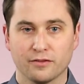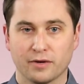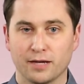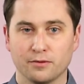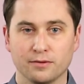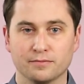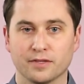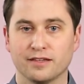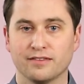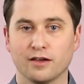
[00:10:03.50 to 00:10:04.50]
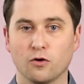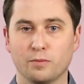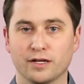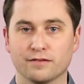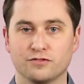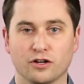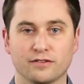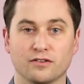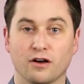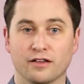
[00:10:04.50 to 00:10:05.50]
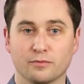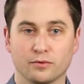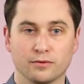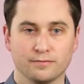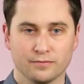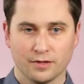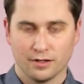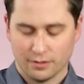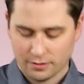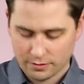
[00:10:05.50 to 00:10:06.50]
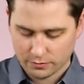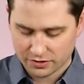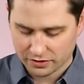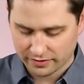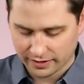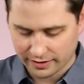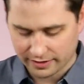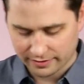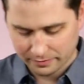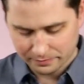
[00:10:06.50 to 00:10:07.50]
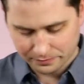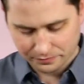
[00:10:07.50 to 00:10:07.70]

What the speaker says: of the Bible is the opening of John's Gospel, which starts like this.